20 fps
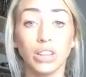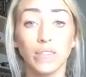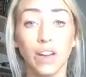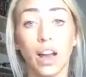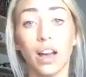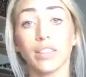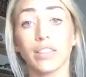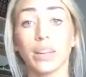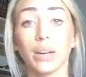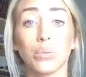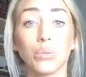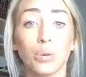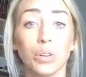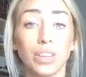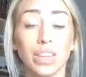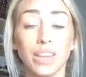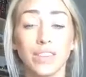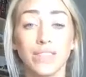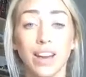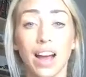of health. I am
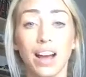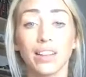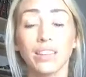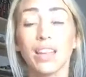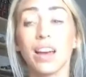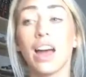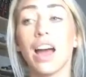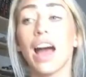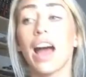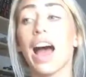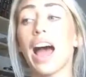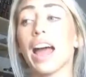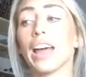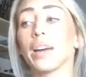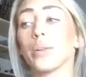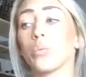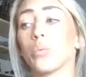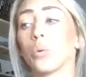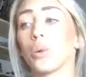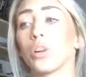worthy of health. I am